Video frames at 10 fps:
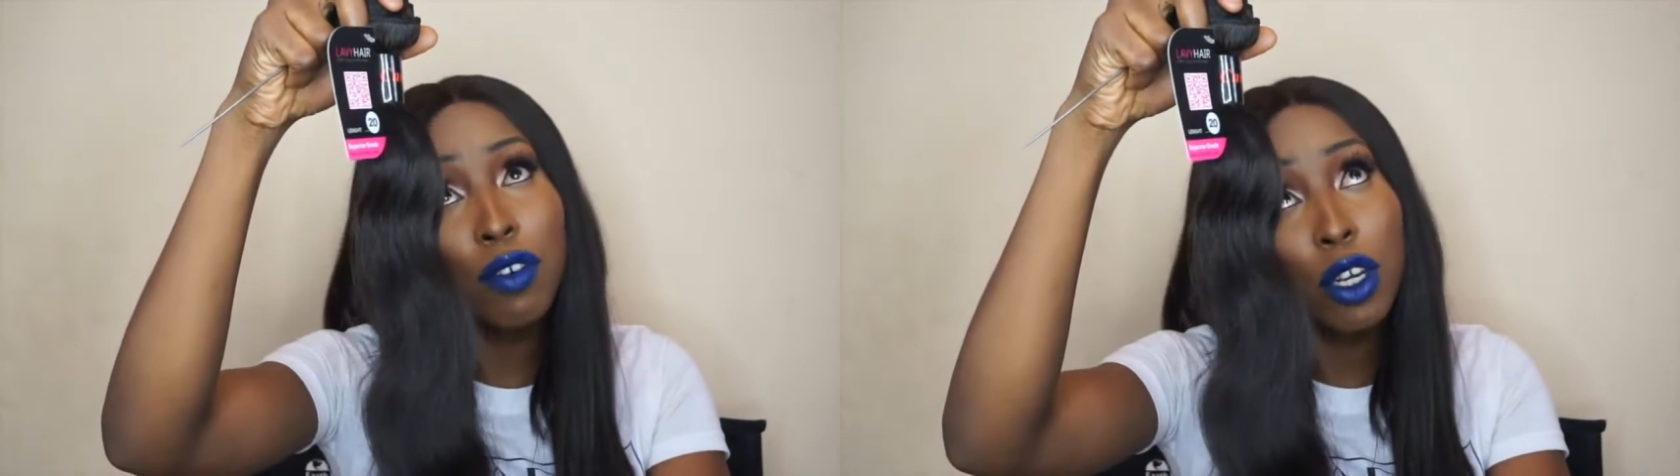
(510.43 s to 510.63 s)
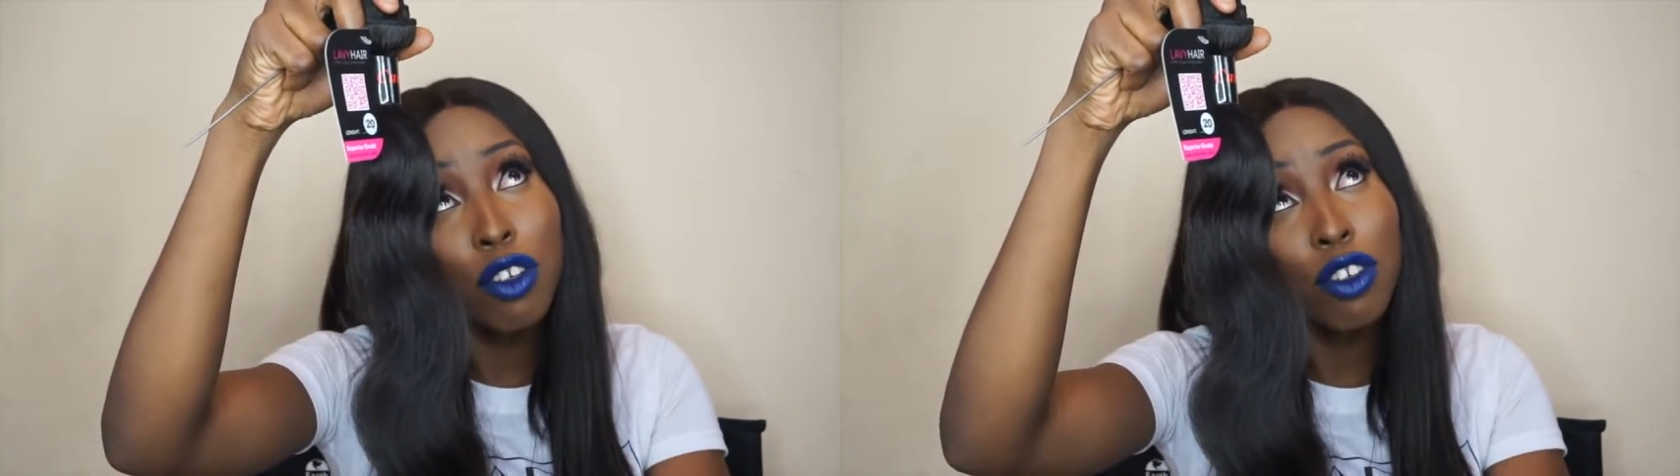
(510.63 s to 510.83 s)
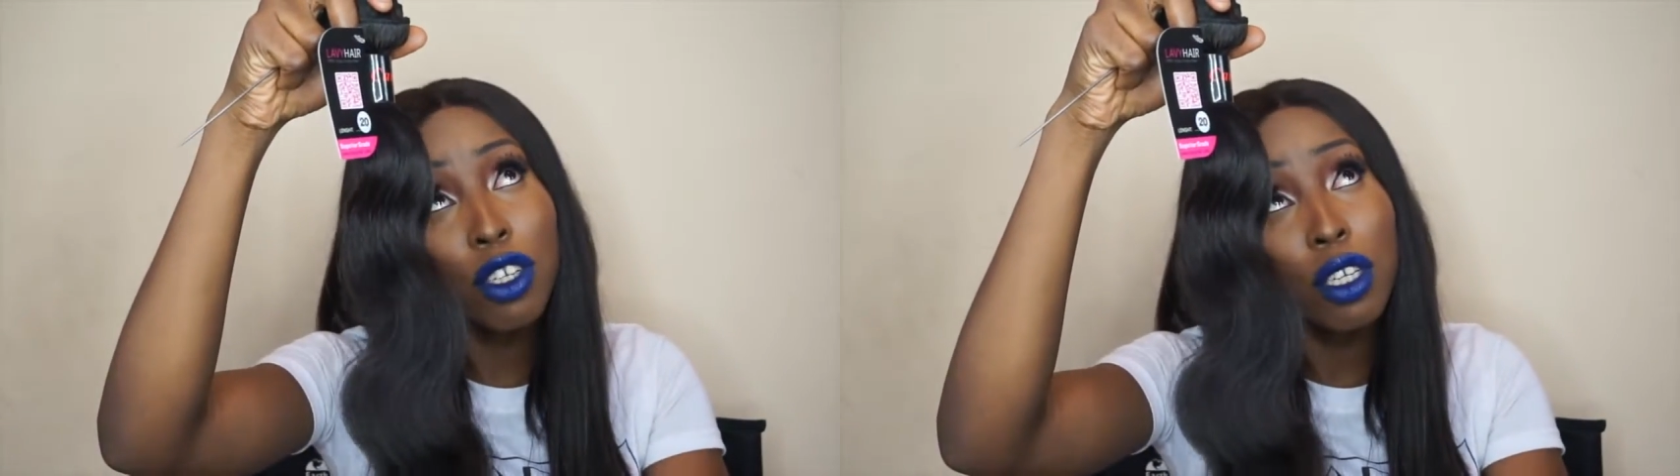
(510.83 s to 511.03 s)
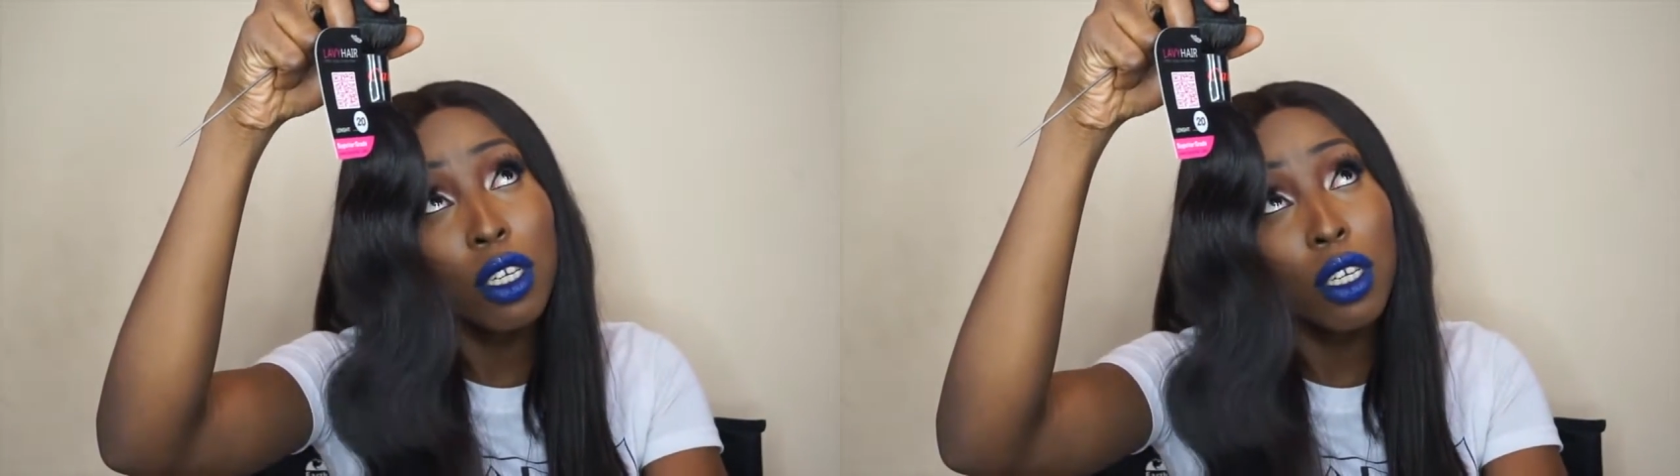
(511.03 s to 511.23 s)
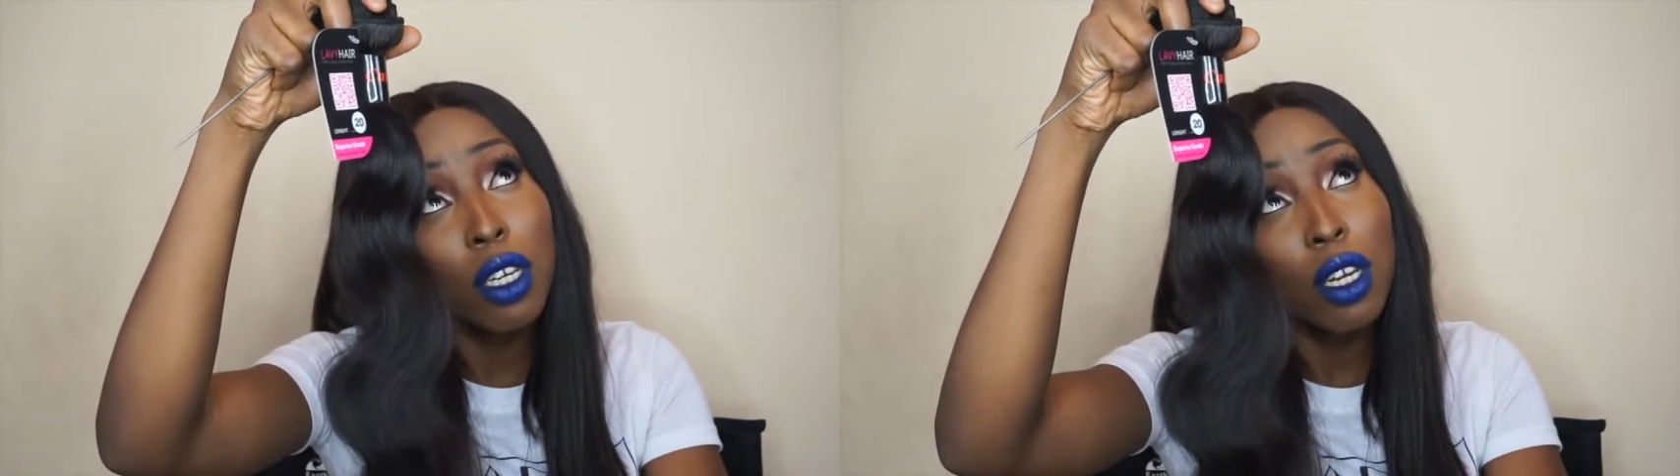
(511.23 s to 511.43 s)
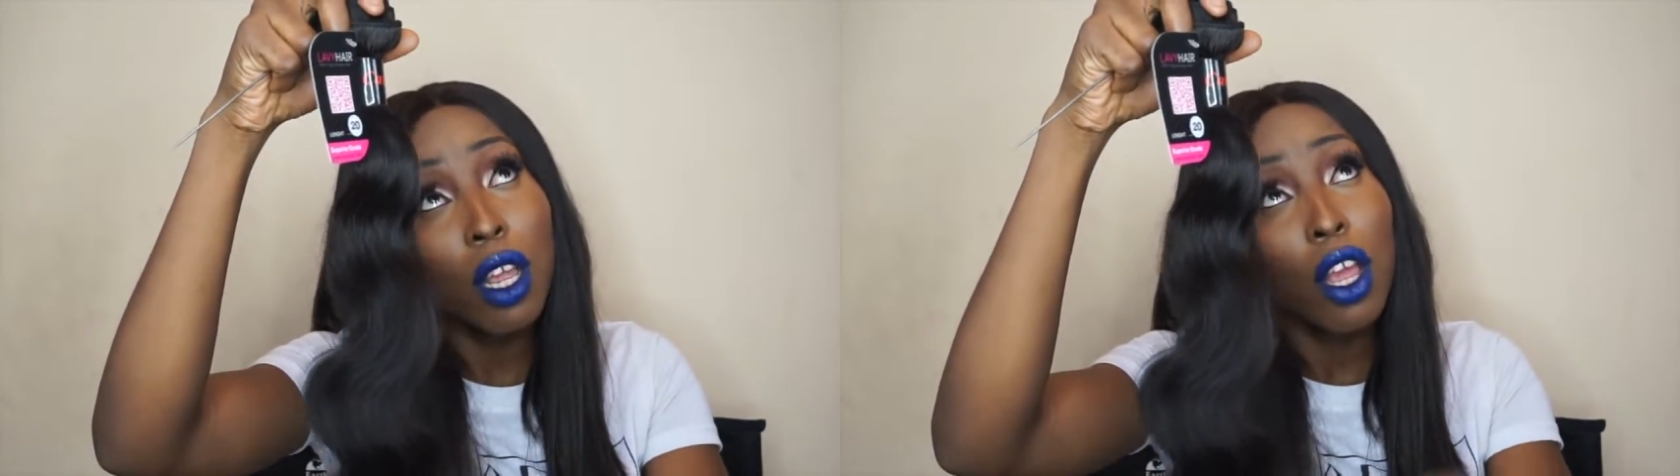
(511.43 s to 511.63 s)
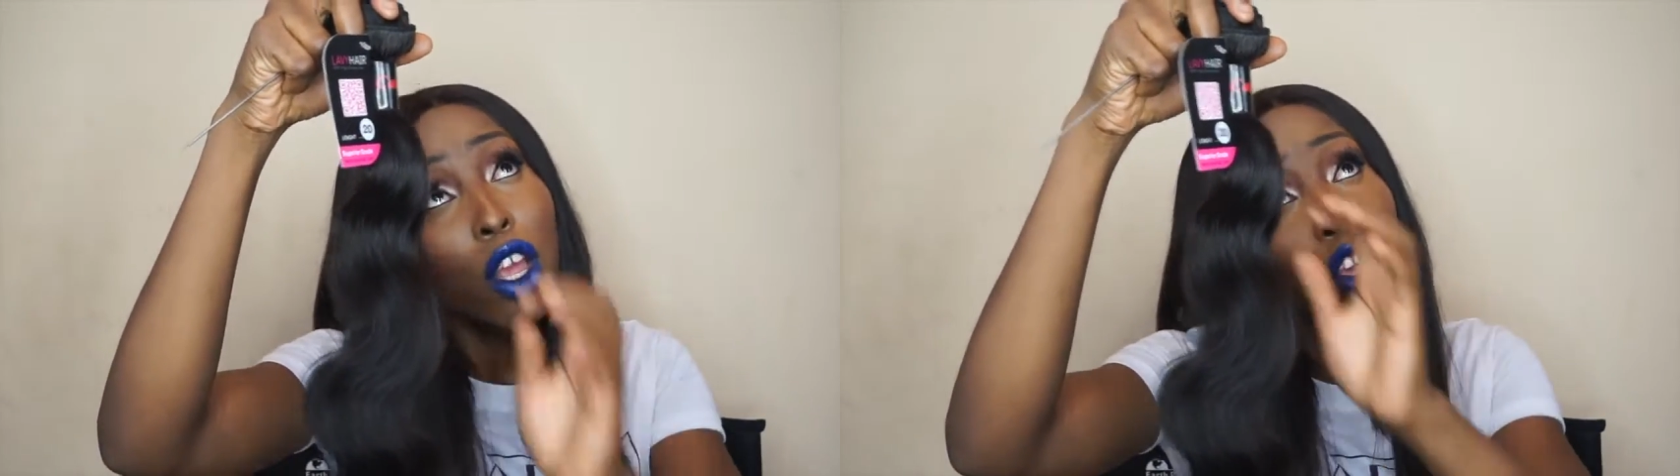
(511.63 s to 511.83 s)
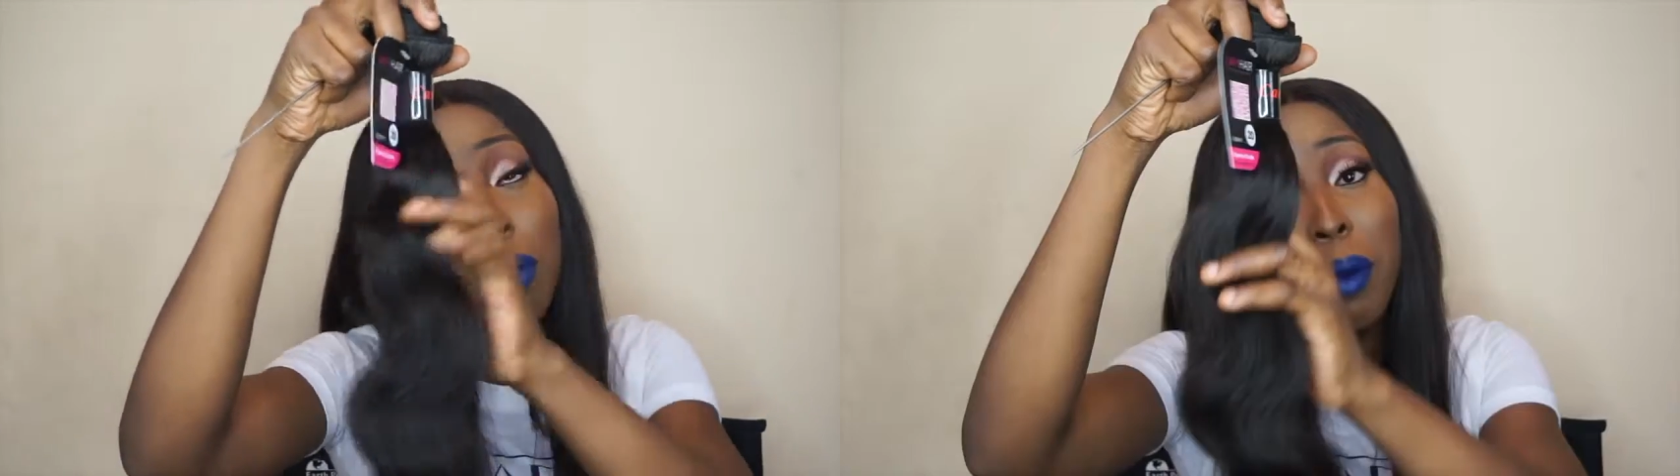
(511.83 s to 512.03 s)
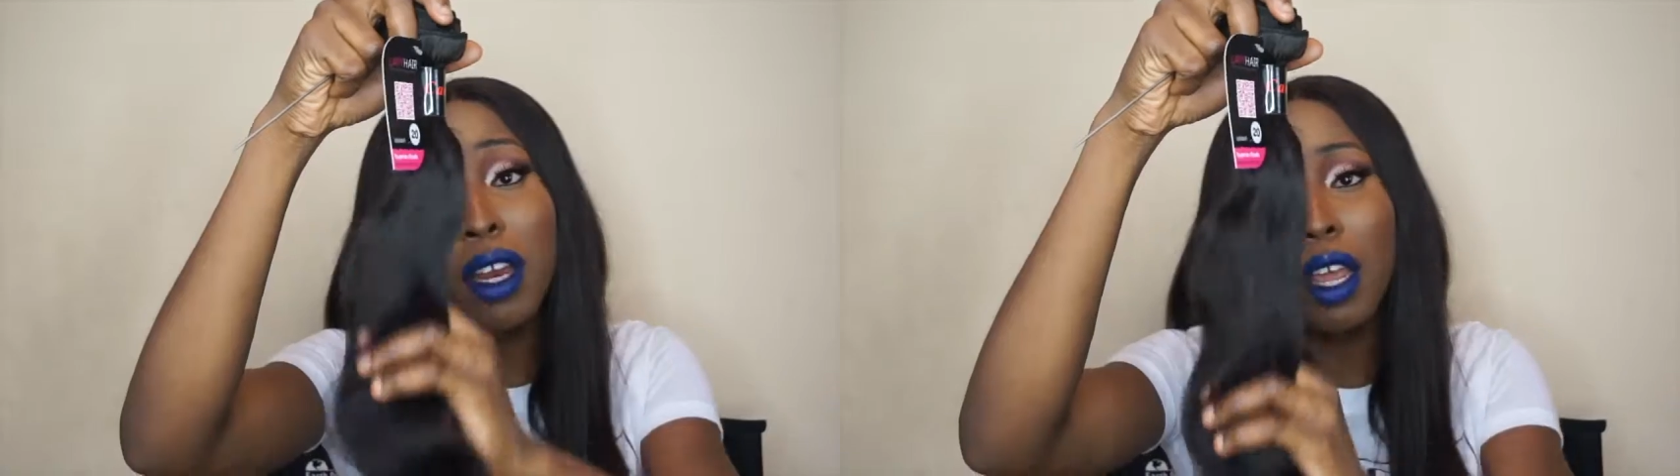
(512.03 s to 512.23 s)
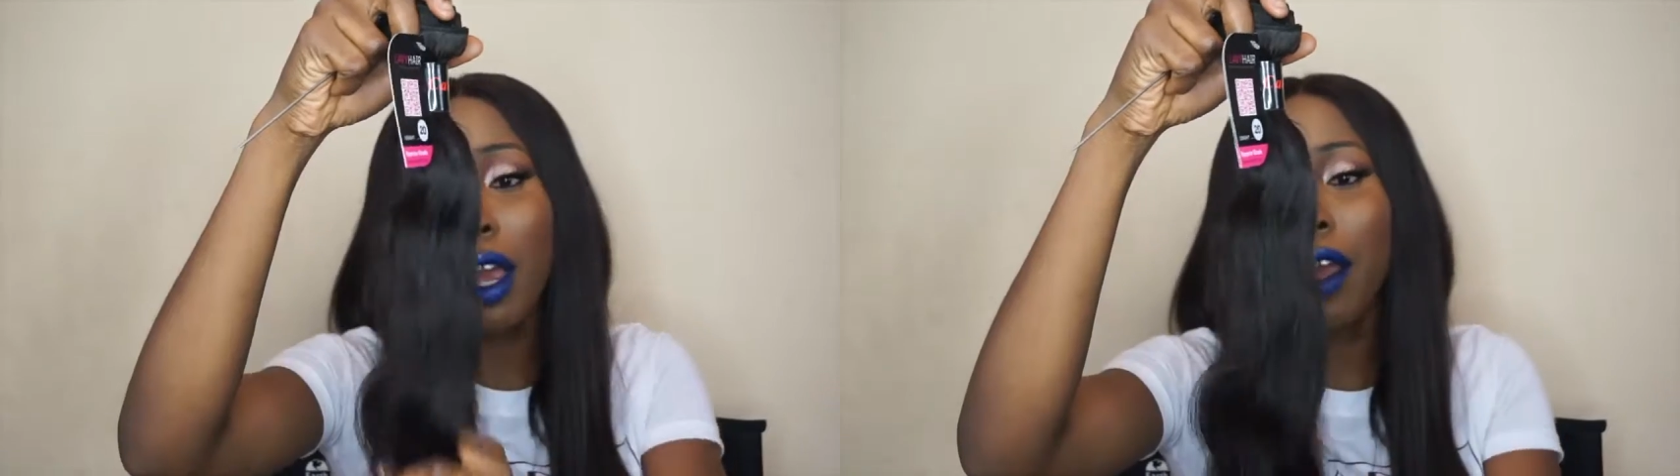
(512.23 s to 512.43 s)
virgin
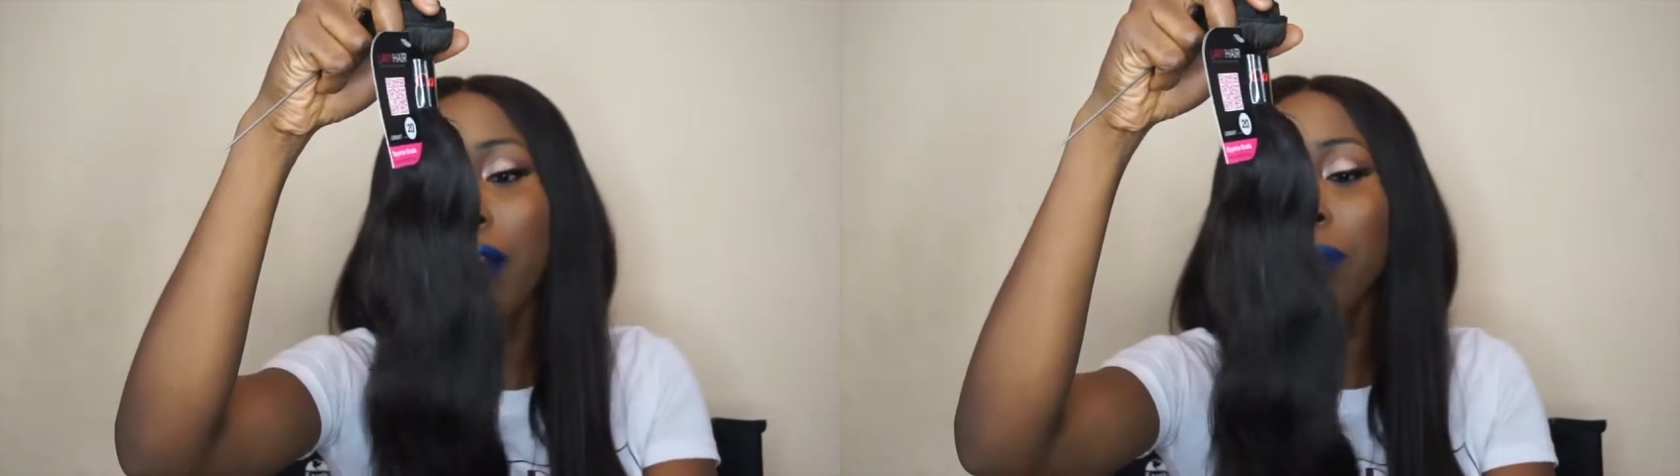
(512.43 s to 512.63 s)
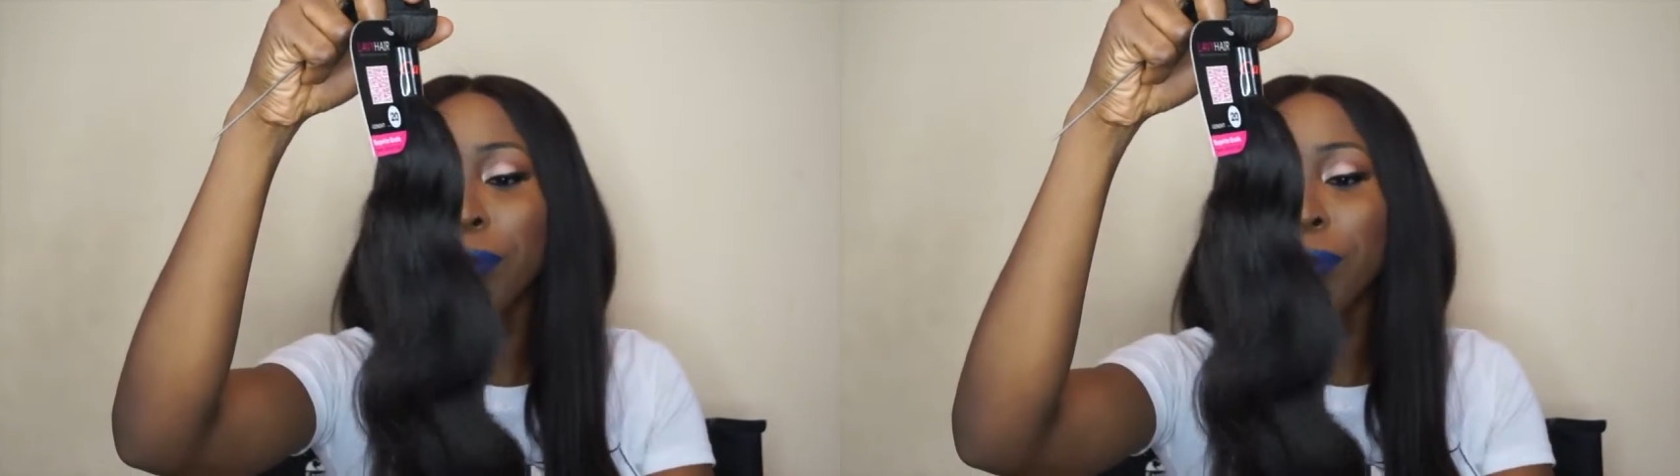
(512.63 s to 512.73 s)
human hair